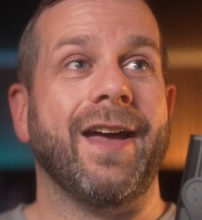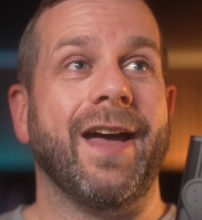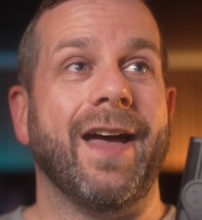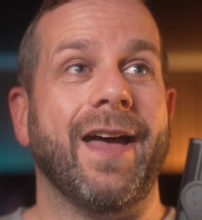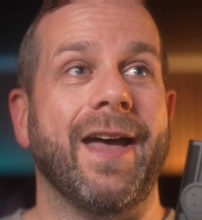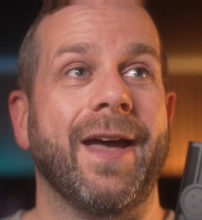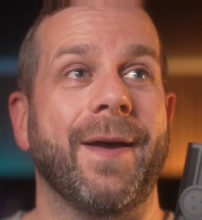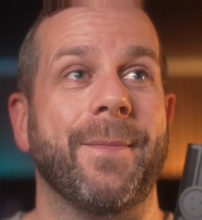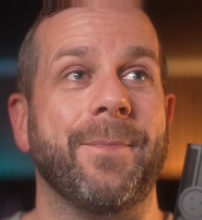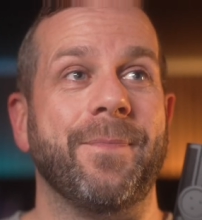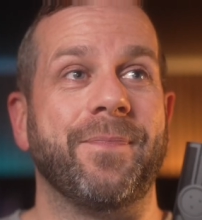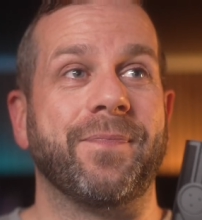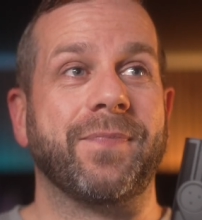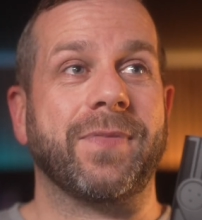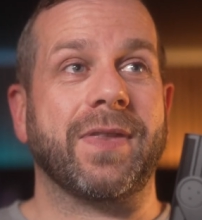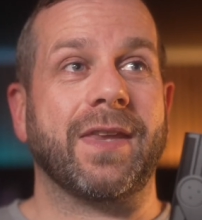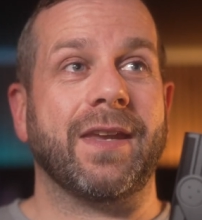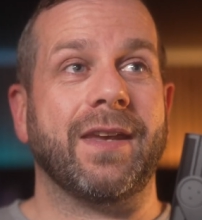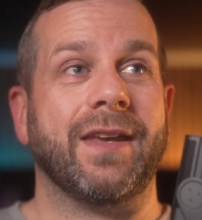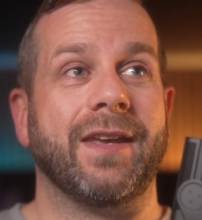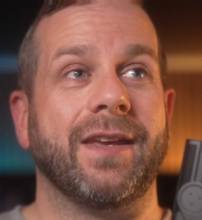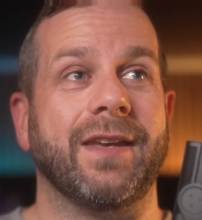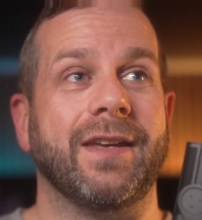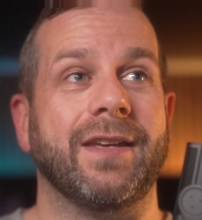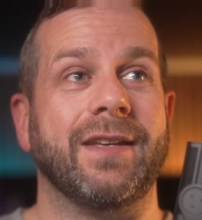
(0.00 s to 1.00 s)
I think
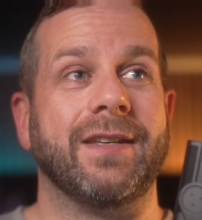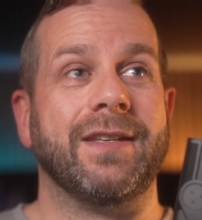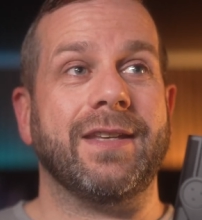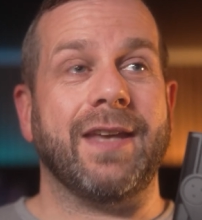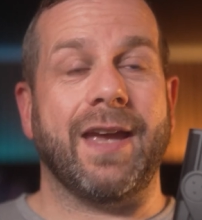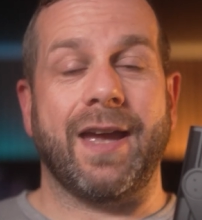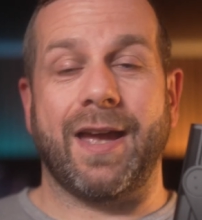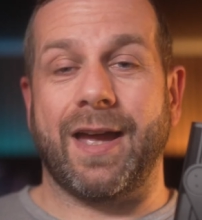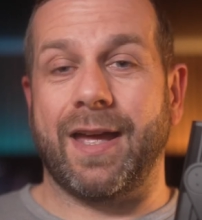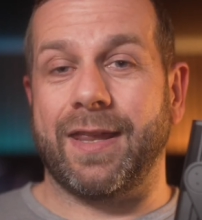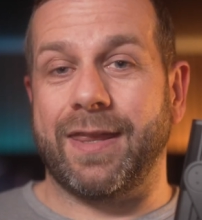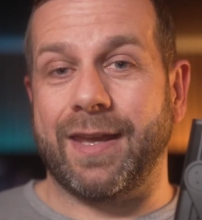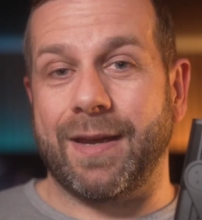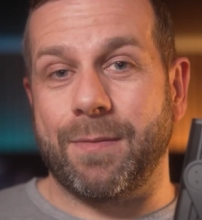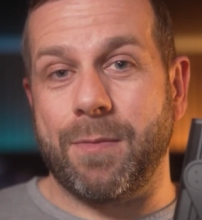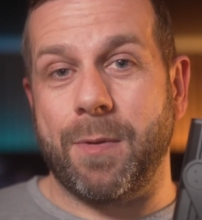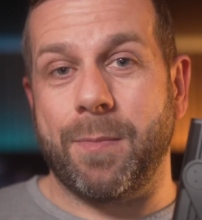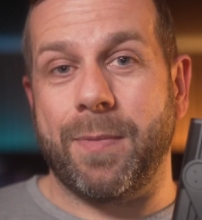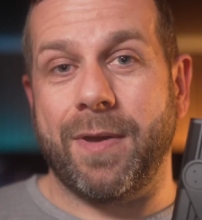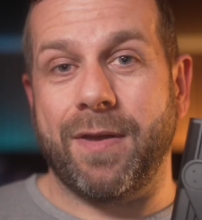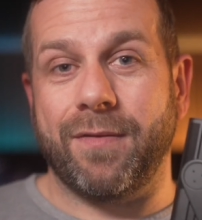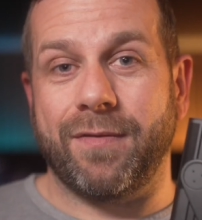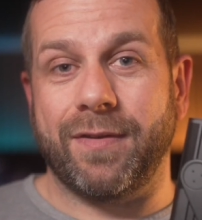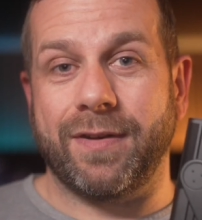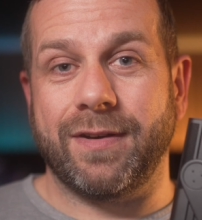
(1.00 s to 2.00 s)
I'm a
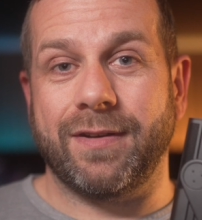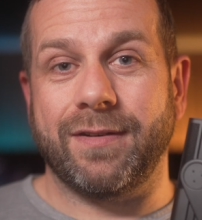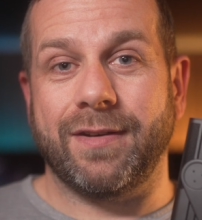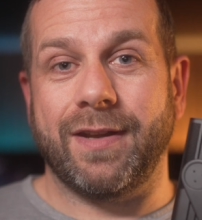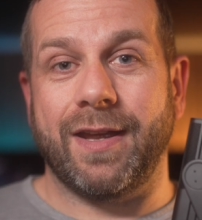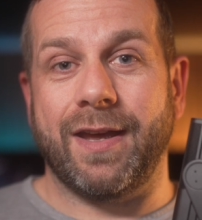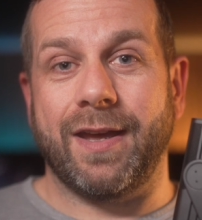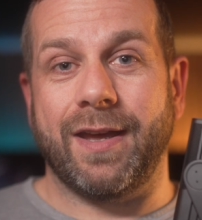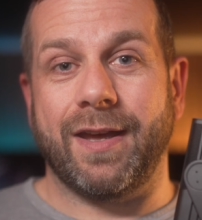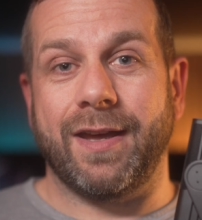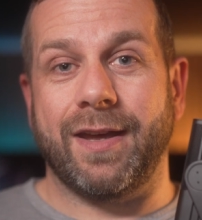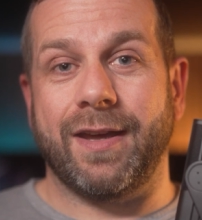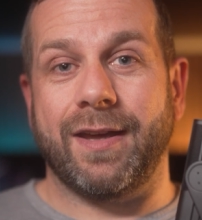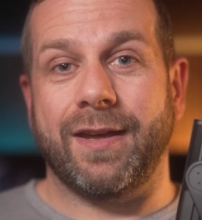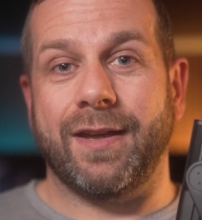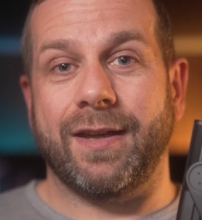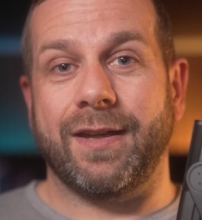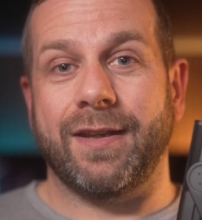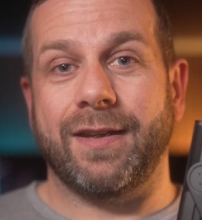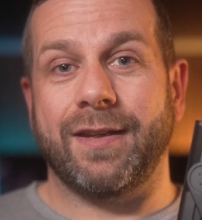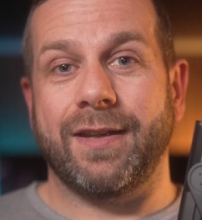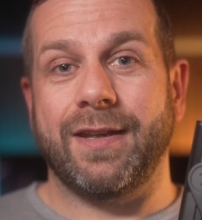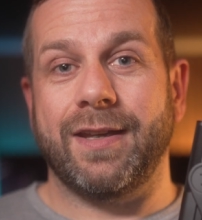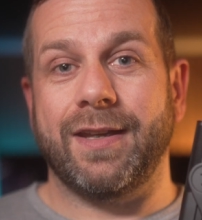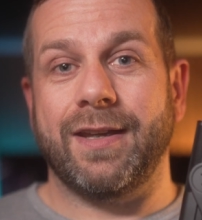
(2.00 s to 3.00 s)
bit of an
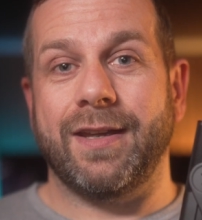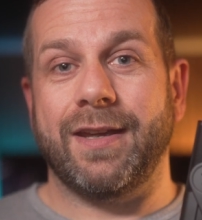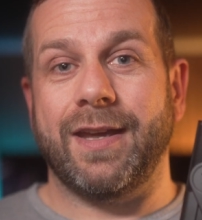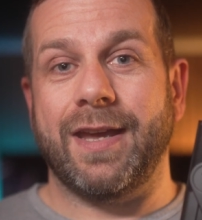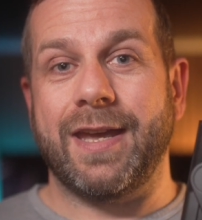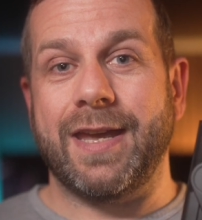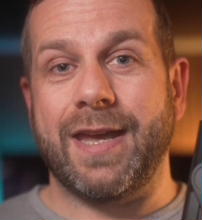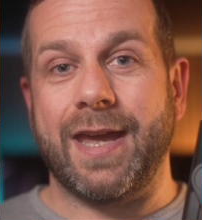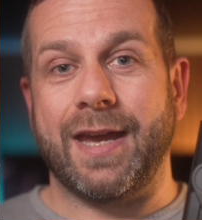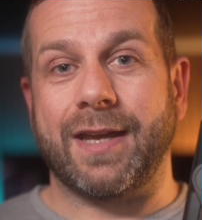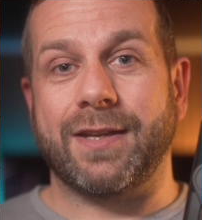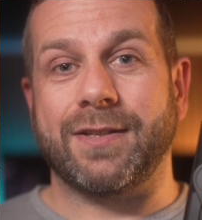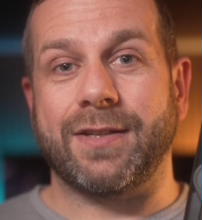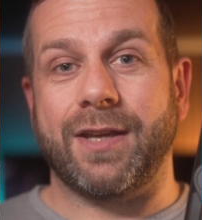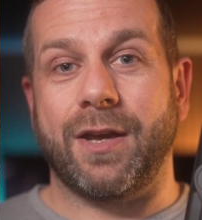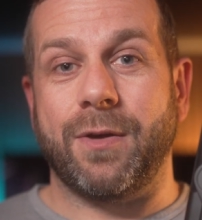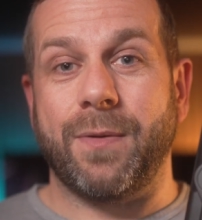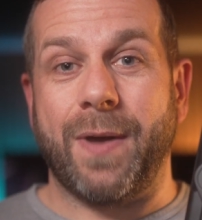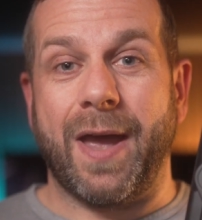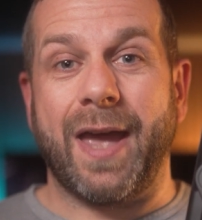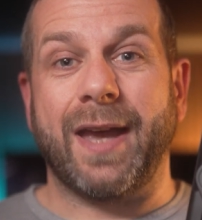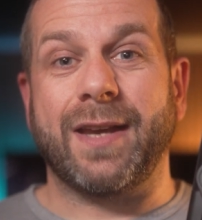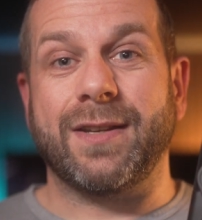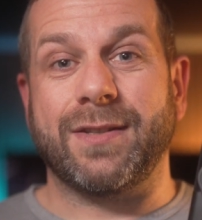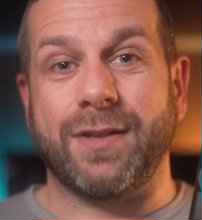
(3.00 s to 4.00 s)

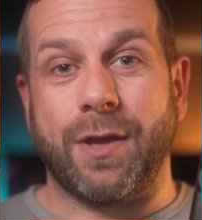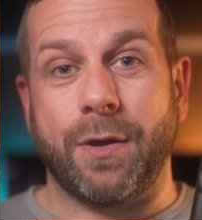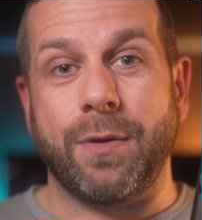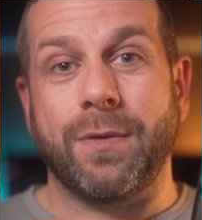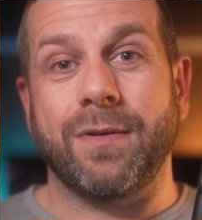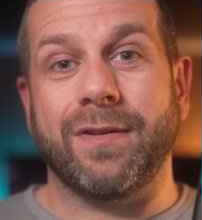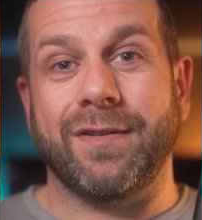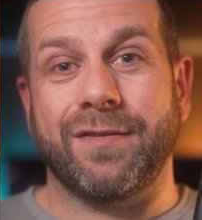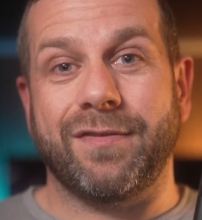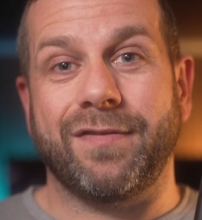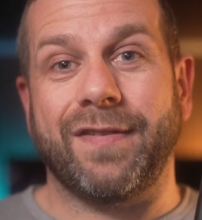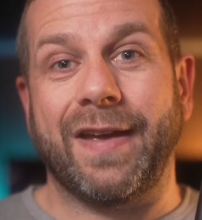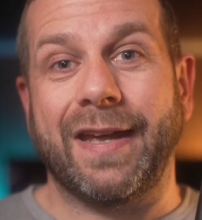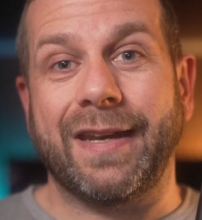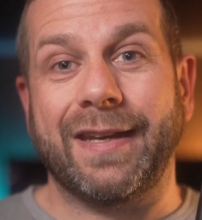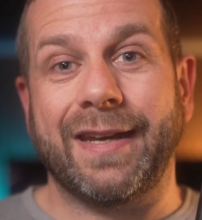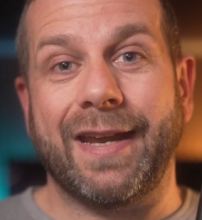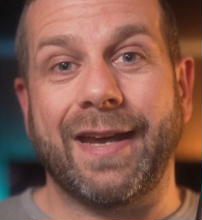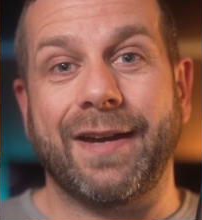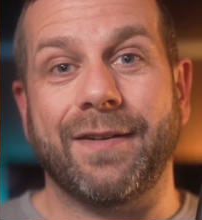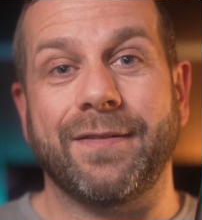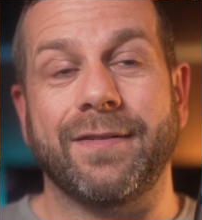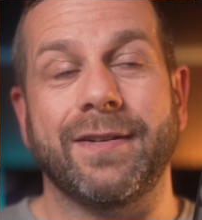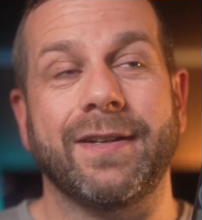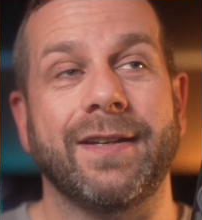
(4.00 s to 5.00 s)
EXO fan
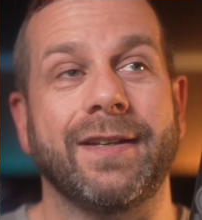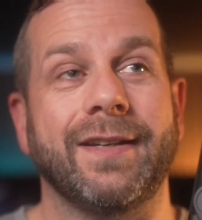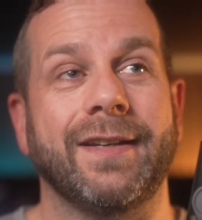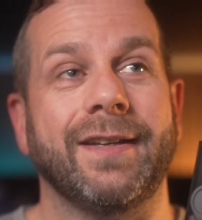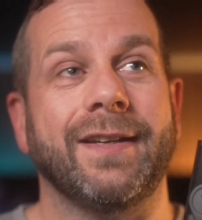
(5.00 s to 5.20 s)
now.